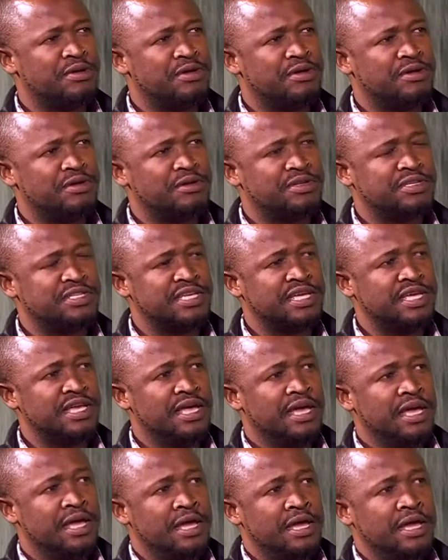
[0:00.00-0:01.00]
You see,
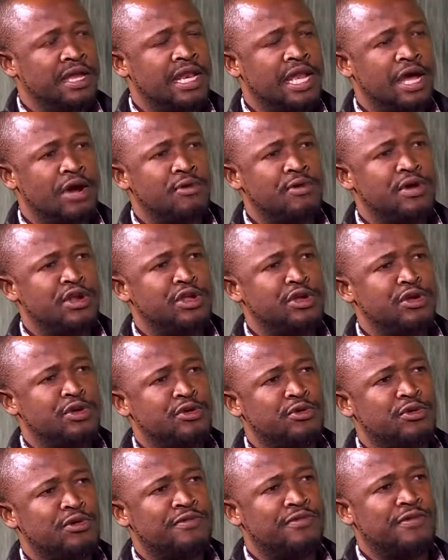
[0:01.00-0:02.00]
now
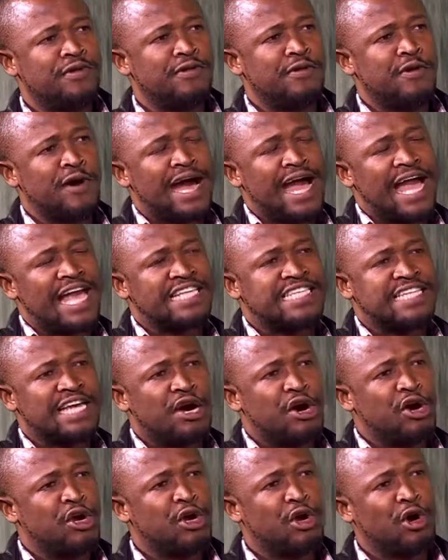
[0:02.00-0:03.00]
if your eyes are
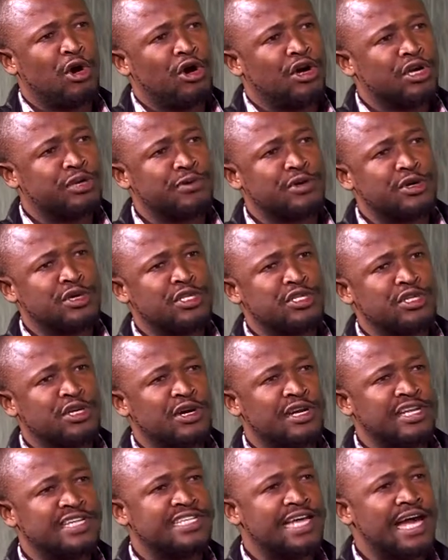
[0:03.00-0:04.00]
on God, because
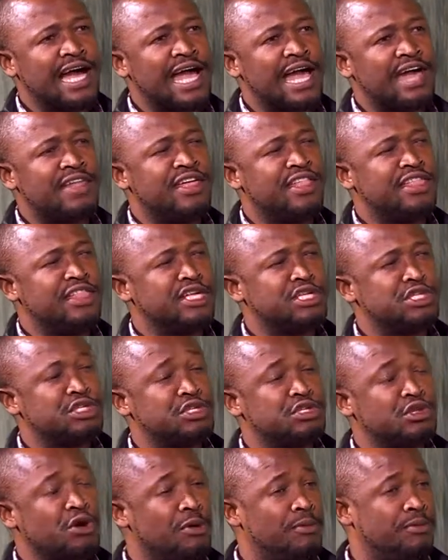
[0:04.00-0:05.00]
God is higher than the
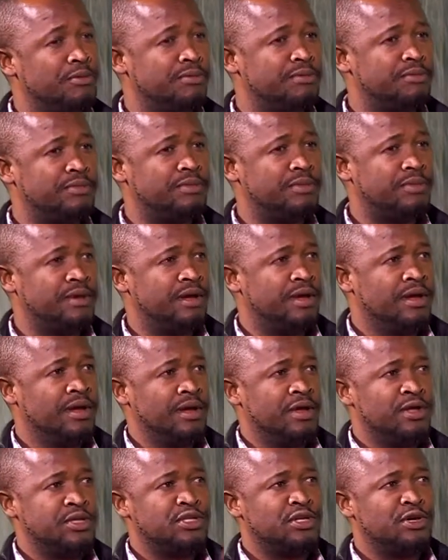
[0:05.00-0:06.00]
storm,
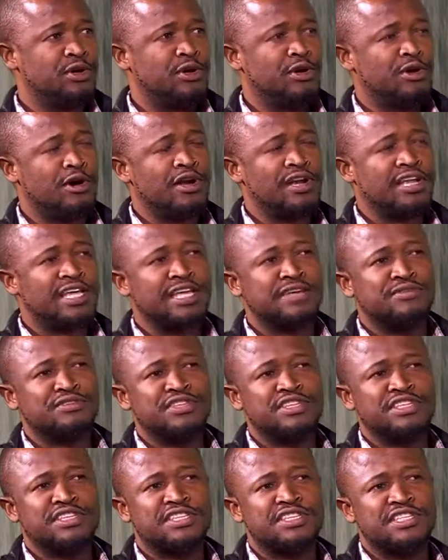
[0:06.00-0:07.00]
so God gives
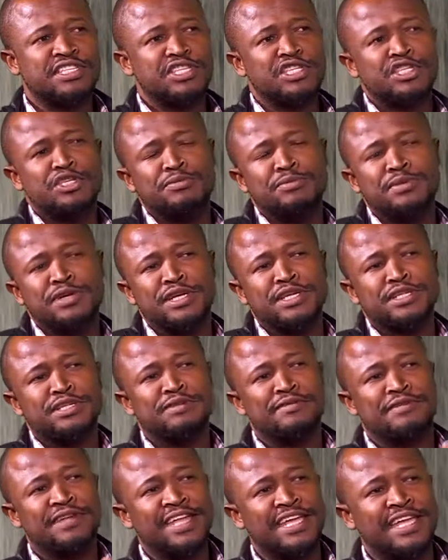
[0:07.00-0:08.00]
us the spirit
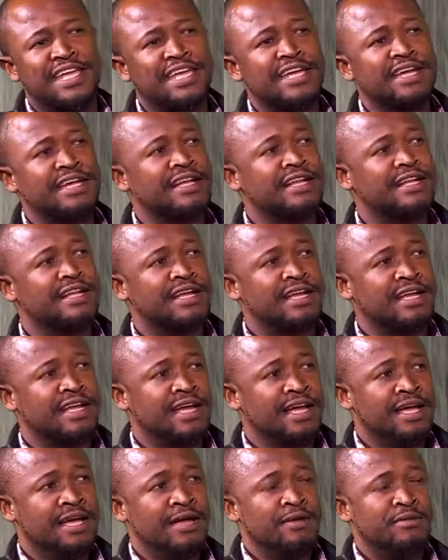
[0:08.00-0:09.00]
of an eagle.
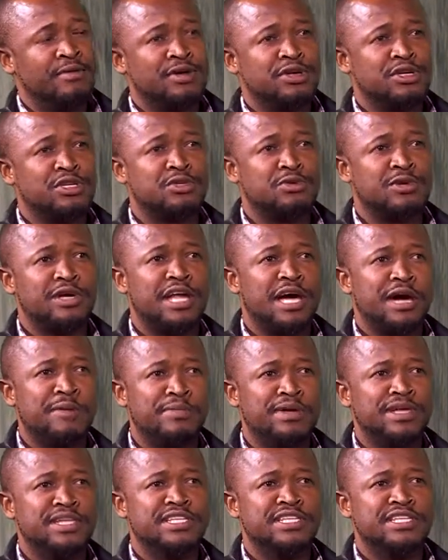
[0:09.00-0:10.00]
Because what
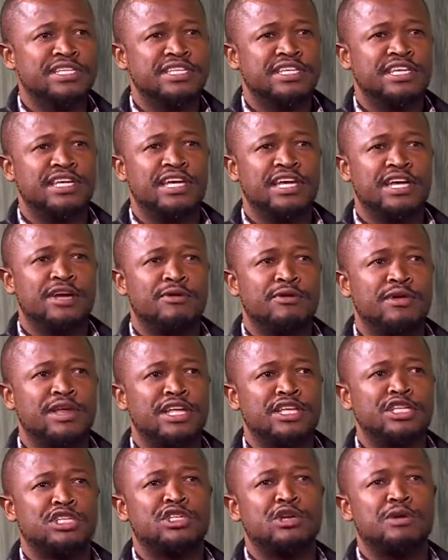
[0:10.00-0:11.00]
happens when
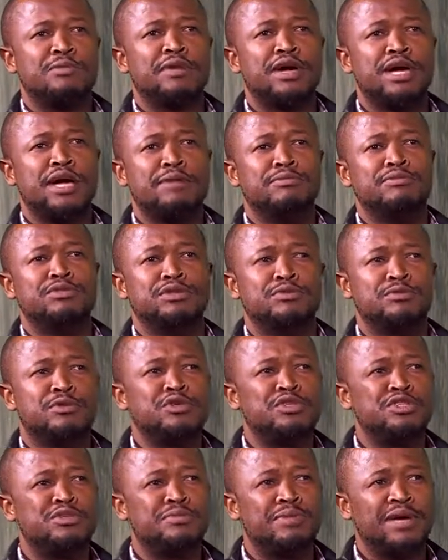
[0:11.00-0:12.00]
a storm comes,
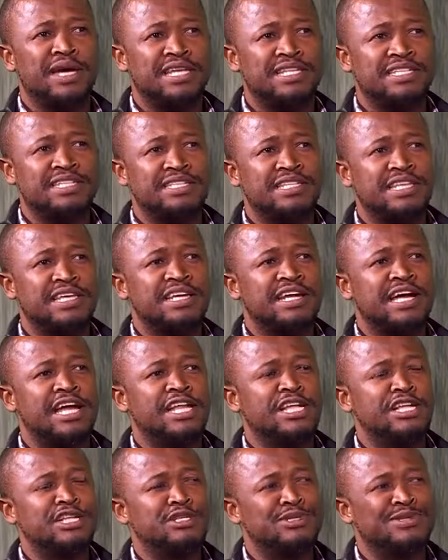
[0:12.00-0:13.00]
most birds, they run
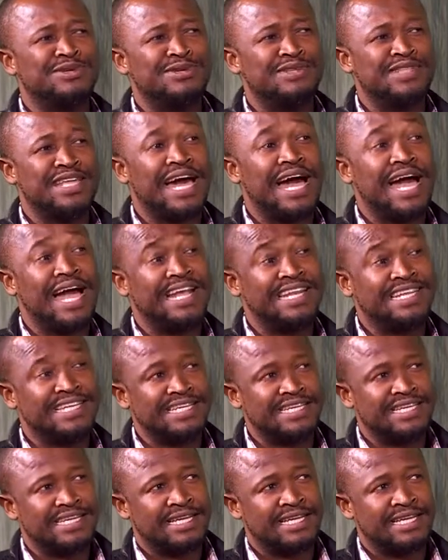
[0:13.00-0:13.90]
into the hiding,